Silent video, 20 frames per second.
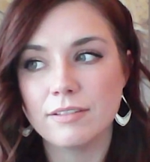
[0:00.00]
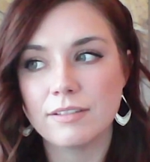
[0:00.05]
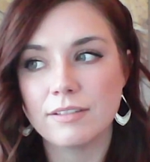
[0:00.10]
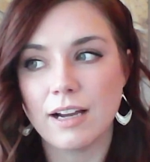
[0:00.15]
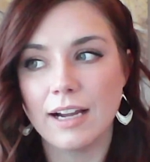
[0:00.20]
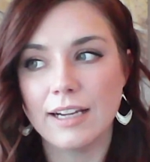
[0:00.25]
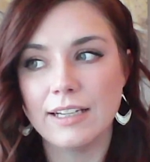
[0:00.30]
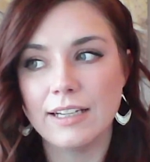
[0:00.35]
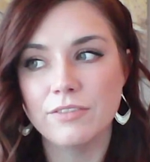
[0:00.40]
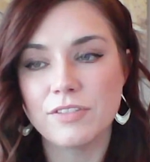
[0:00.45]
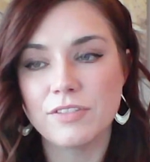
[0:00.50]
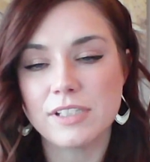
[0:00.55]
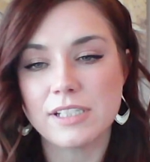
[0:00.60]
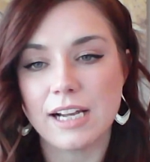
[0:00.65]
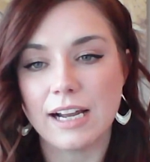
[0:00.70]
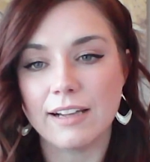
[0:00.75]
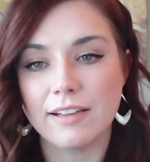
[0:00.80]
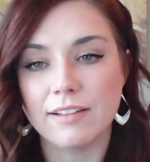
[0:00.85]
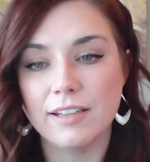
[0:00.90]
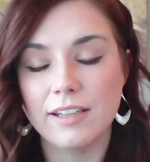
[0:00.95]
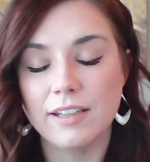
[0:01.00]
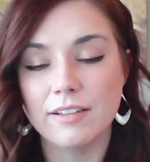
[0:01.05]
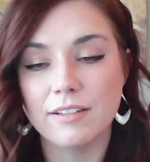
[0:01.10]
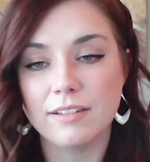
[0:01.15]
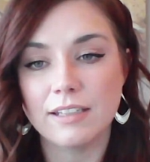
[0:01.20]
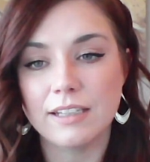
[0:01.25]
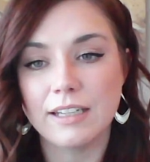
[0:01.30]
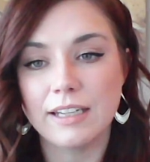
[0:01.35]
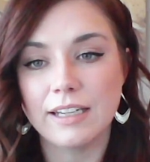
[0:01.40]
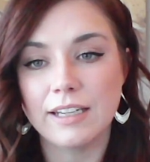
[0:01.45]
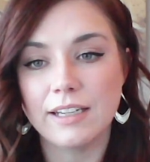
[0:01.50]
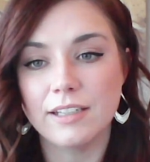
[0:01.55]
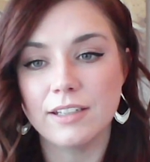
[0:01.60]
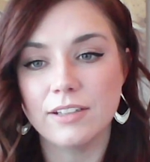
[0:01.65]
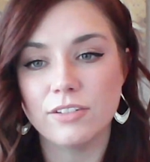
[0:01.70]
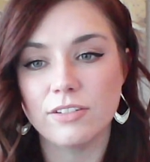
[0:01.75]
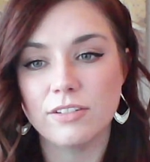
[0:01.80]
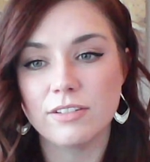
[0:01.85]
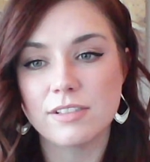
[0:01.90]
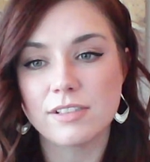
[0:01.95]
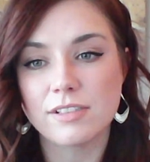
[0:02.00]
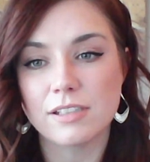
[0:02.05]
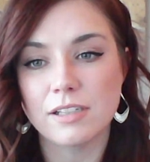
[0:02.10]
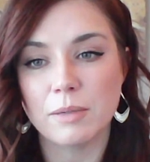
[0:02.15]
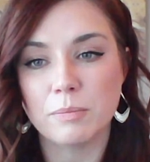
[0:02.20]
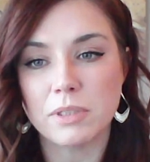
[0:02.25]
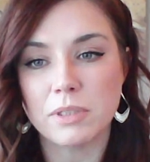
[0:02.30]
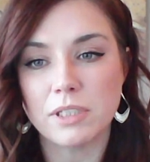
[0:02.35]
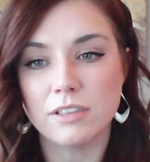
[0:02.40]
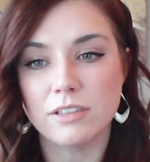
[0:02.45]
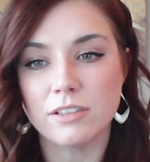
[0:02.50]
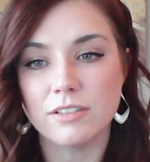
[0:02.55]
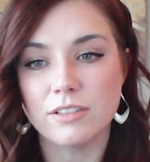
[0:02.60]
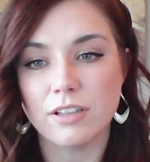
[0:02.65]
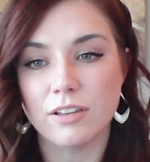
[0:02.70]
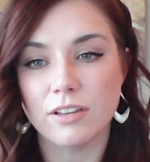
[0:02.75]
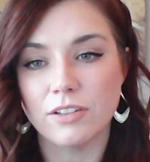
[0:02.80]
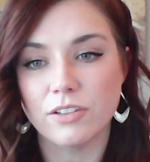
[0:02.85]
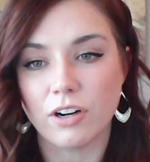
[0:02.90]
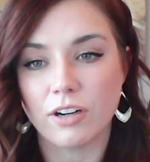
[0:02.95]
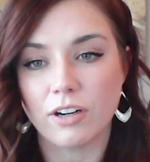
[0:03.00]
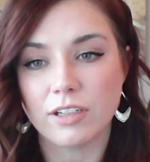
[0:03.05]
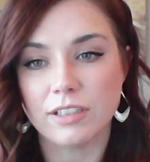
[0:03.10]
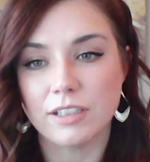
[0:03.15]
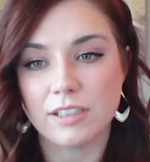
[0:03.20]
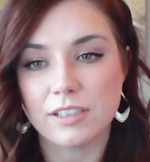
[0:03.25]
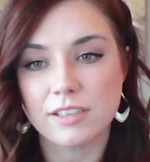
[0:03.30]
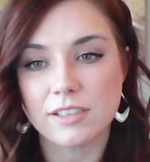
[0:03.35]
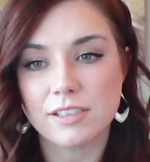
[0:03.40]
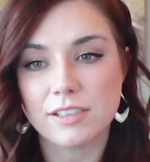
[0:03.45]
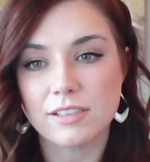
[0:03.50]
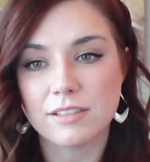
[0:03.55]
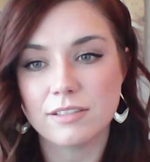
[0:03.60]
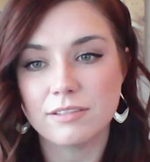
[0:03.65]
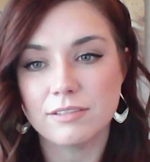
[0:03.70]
kind of silently slipped into the darkness.